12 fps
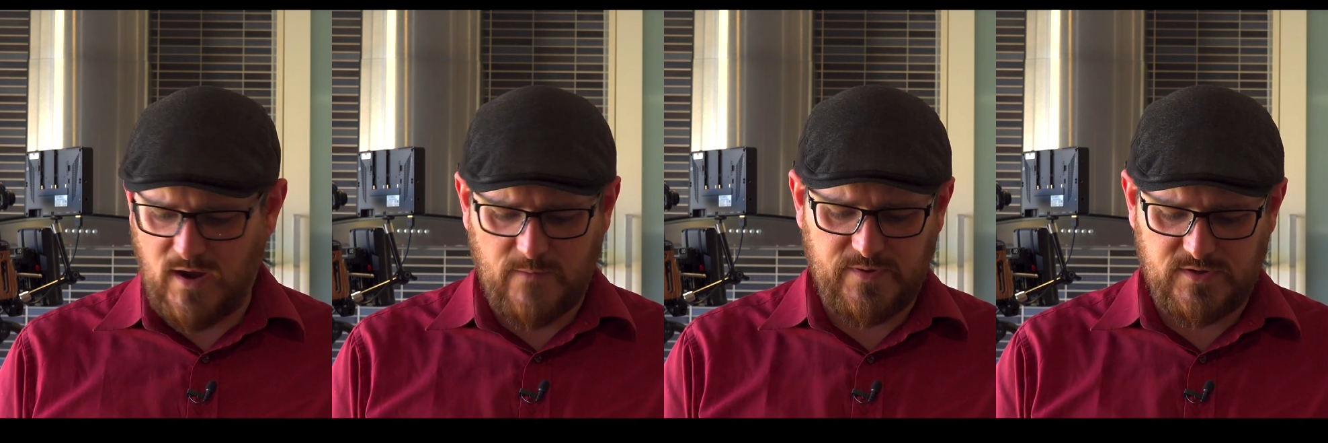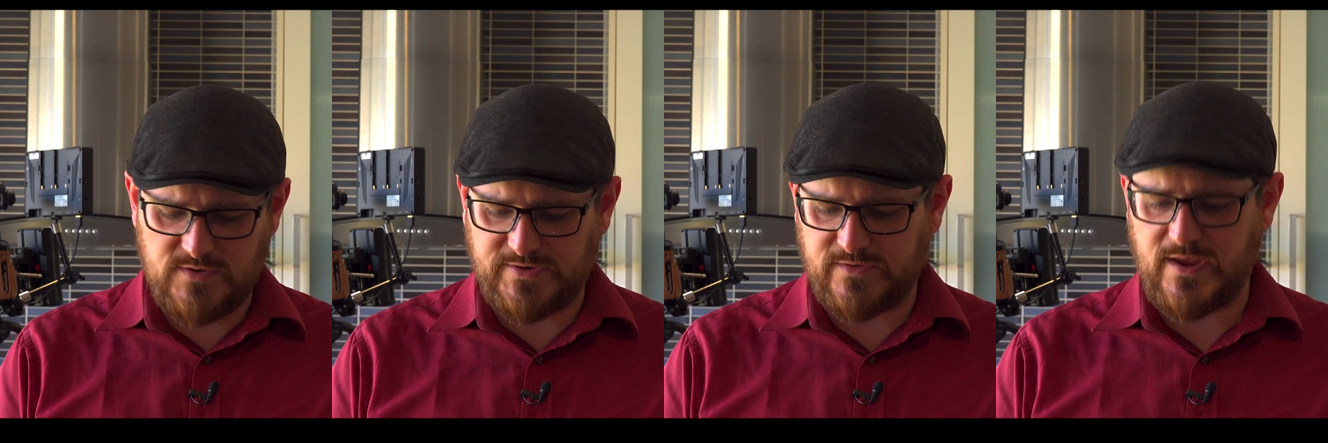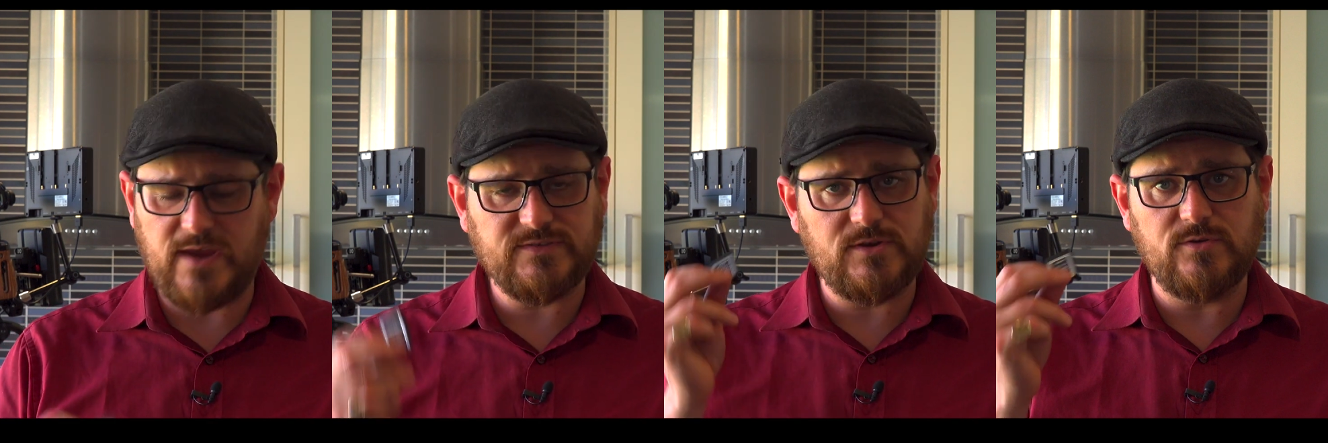I've been using the
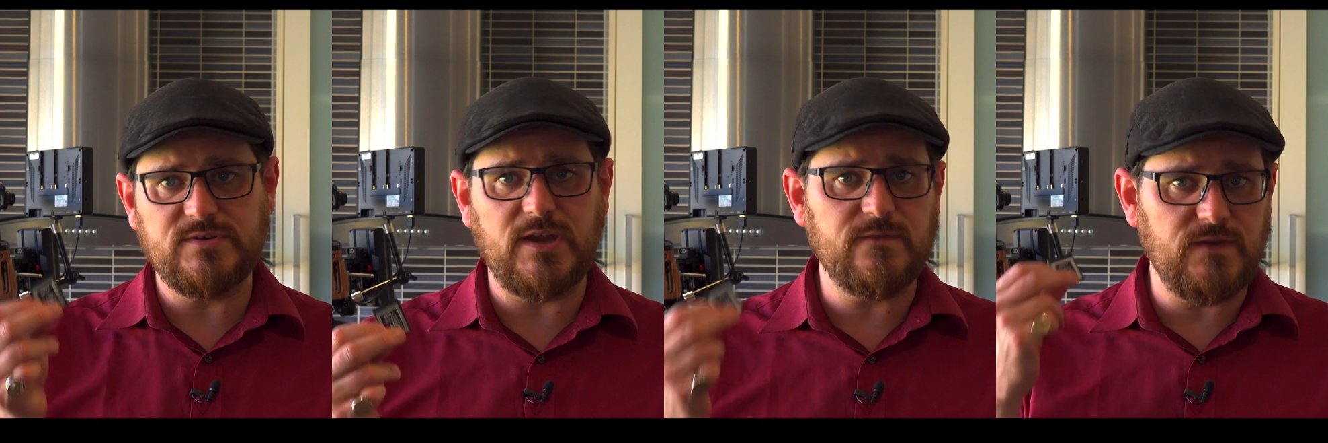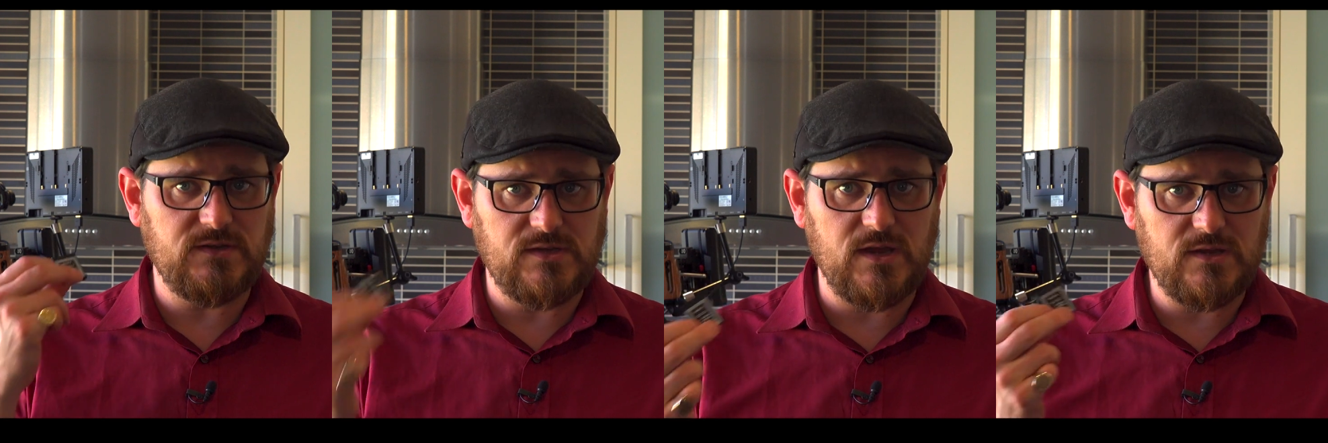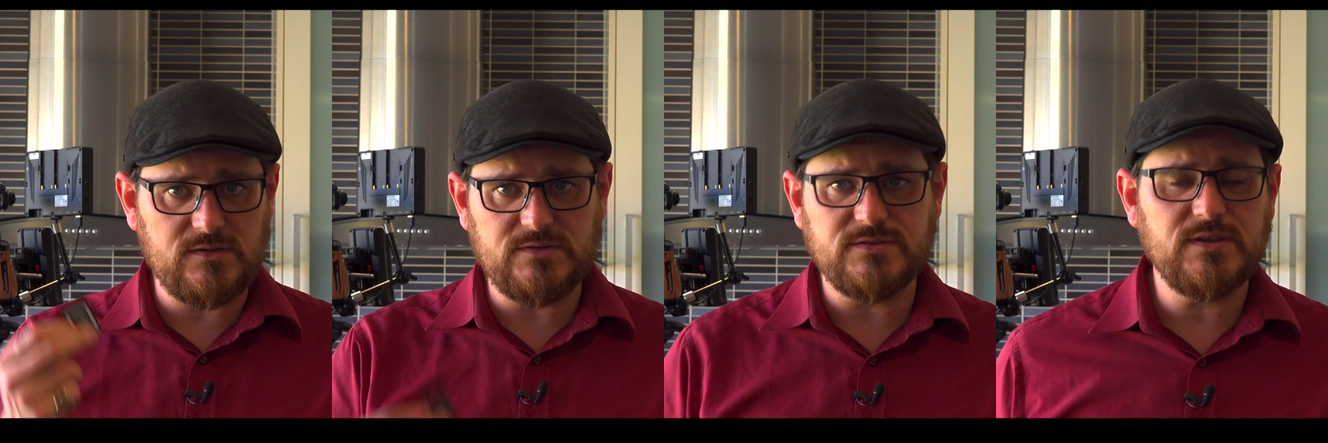XQD for
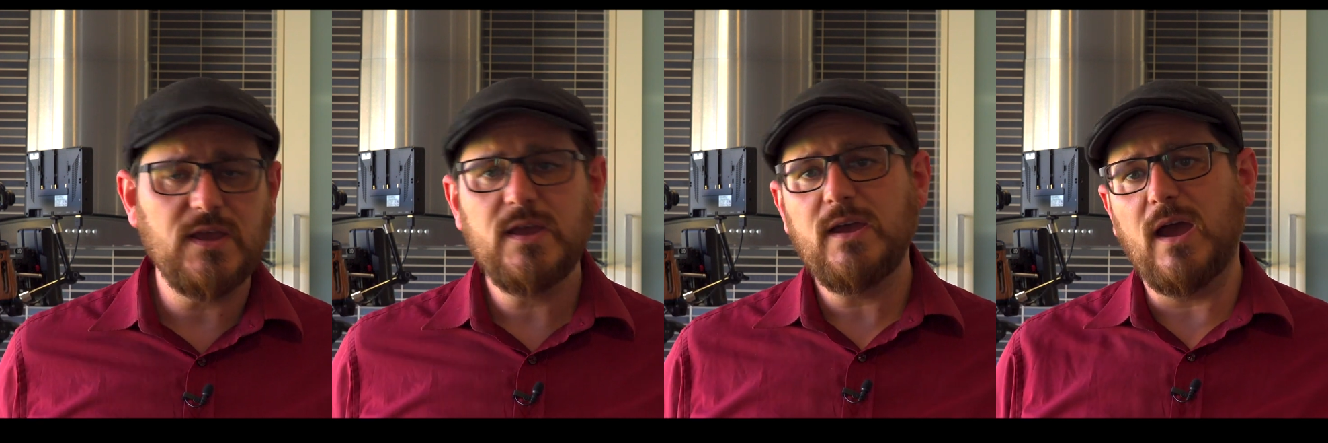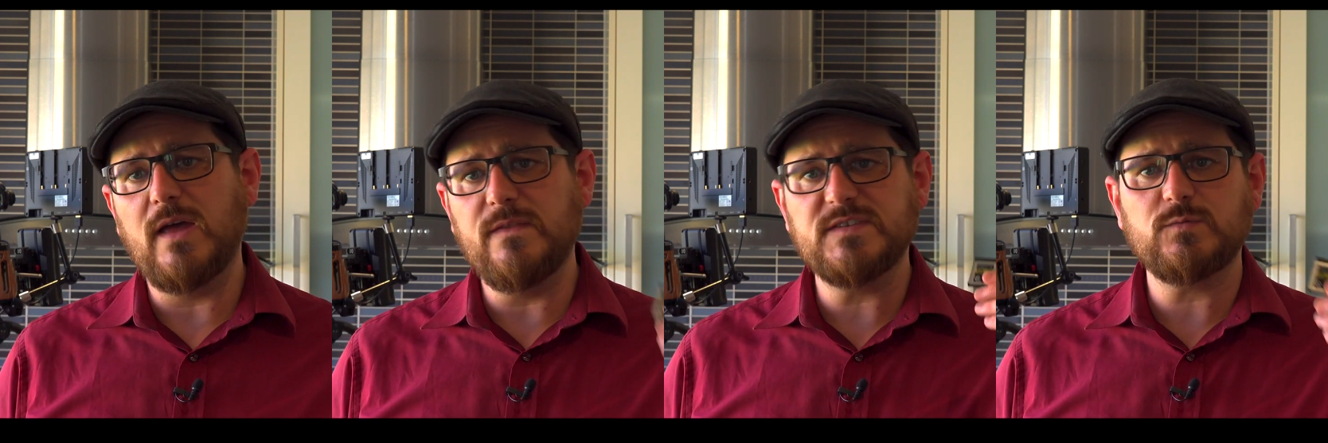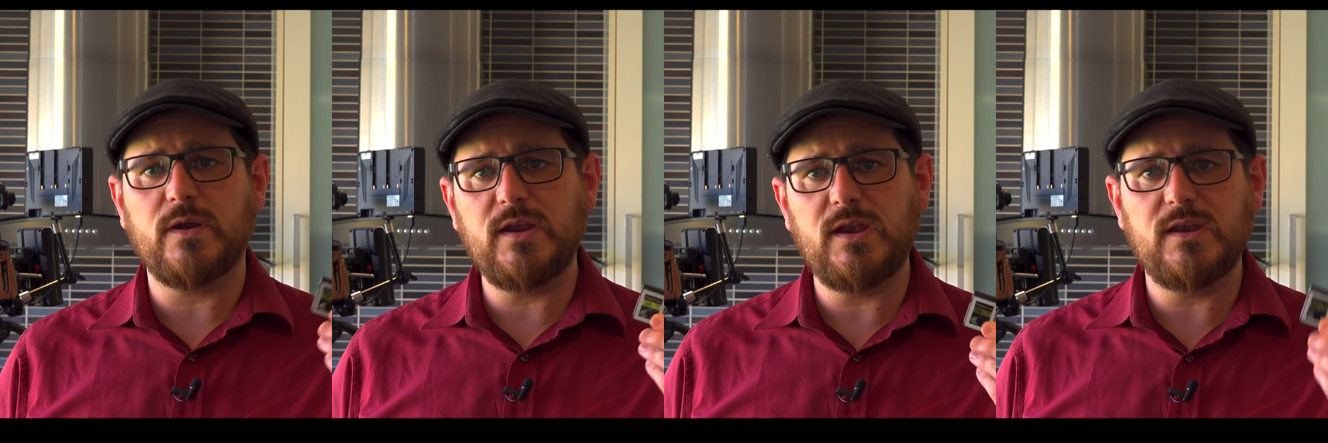years, and this
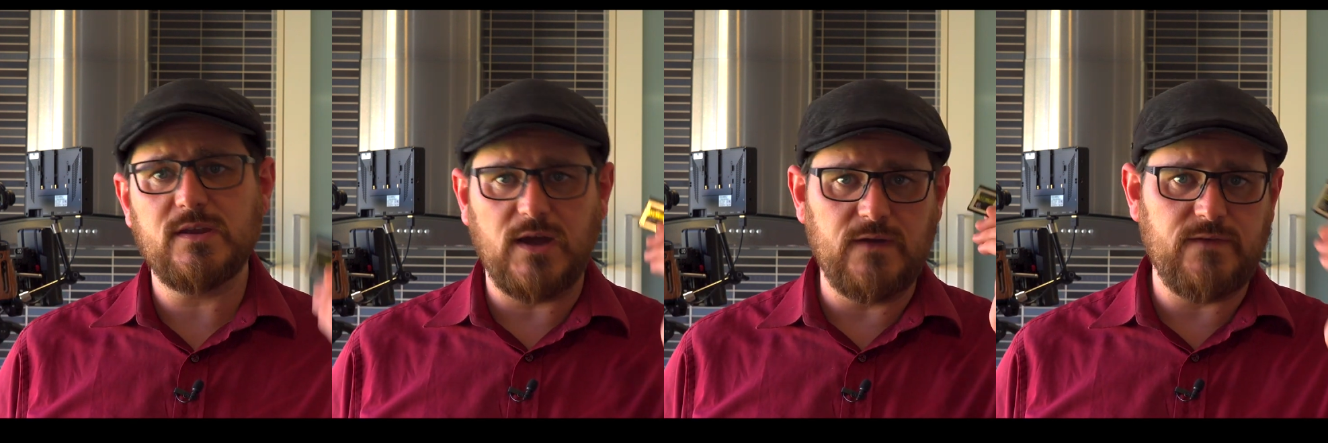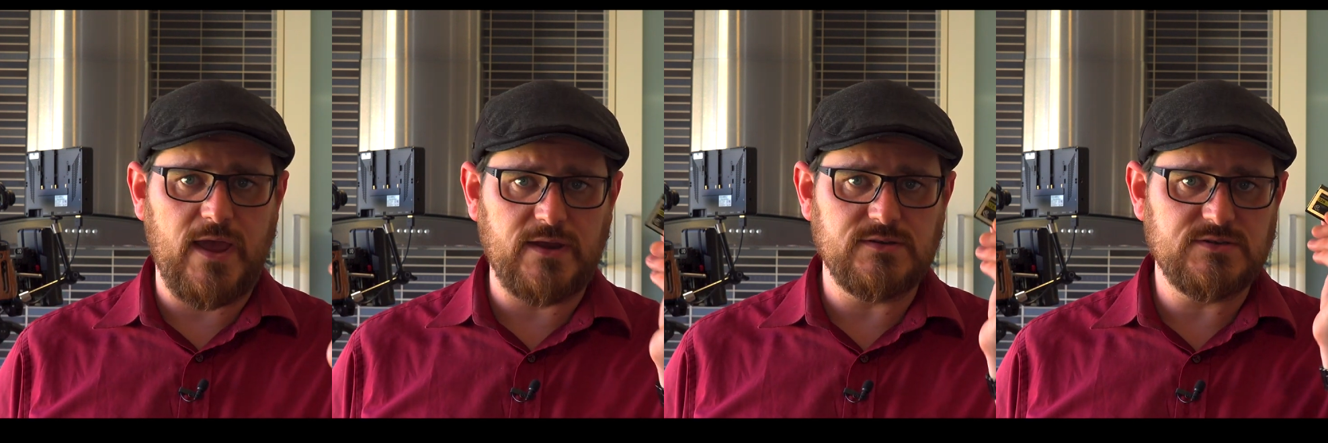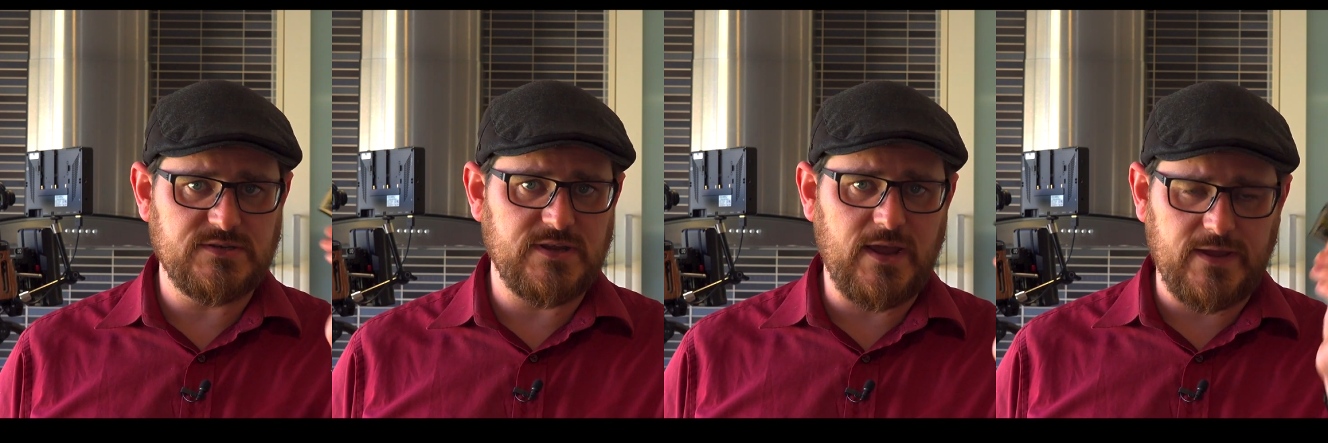one here I've had
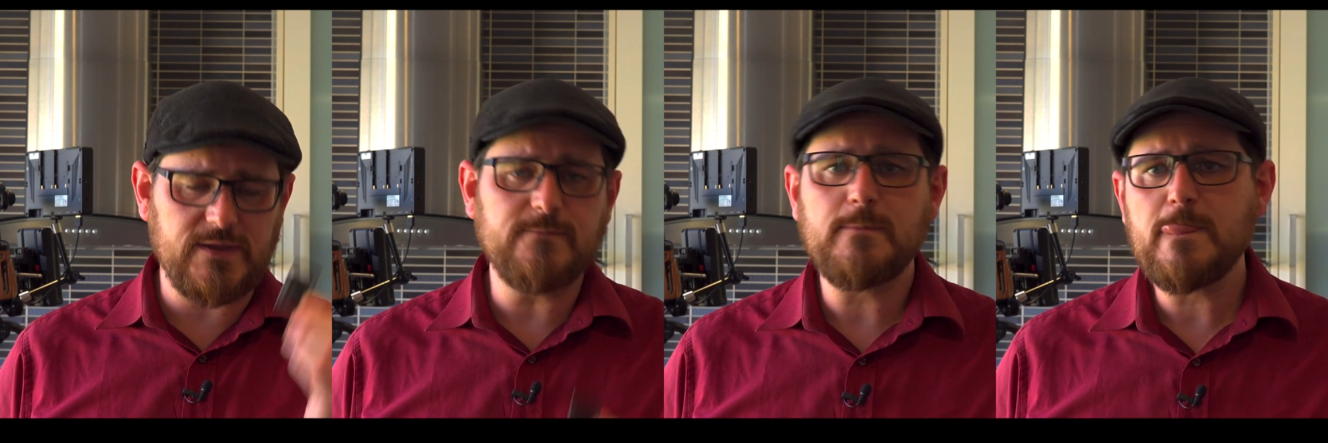today.